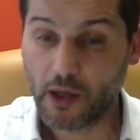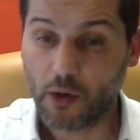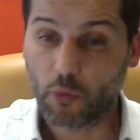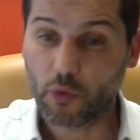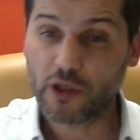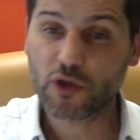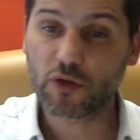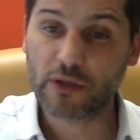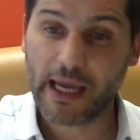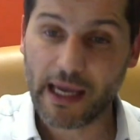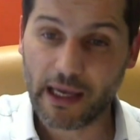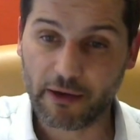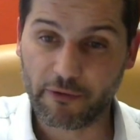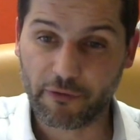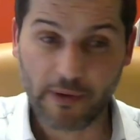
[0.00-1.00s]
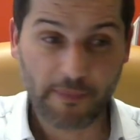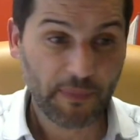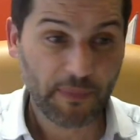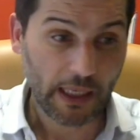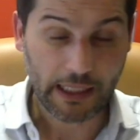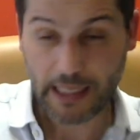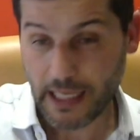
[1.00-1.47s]
we should have
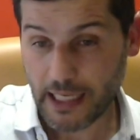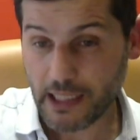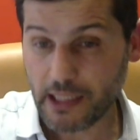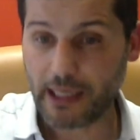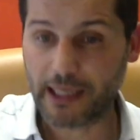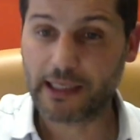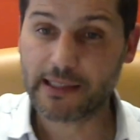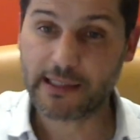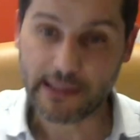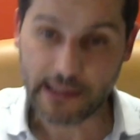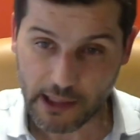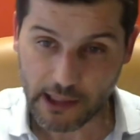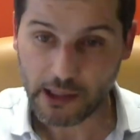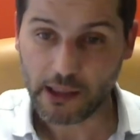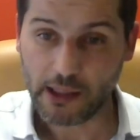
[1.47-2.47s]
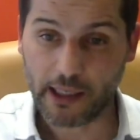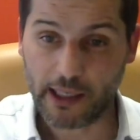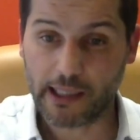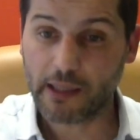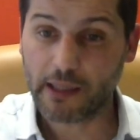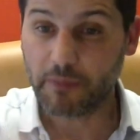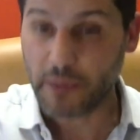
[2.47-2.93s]
an a and a c
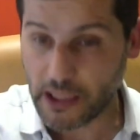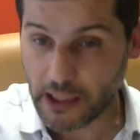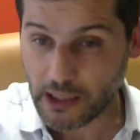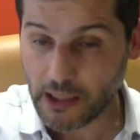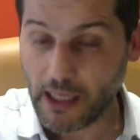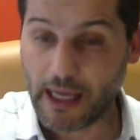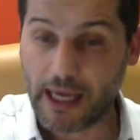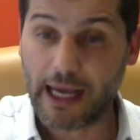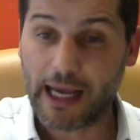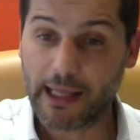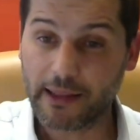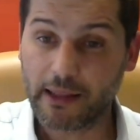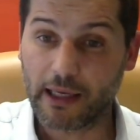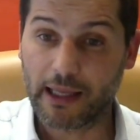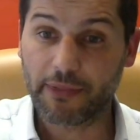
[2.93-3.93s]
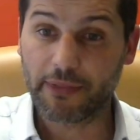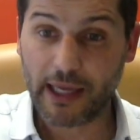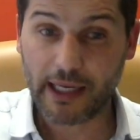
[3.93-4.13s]
and a b and and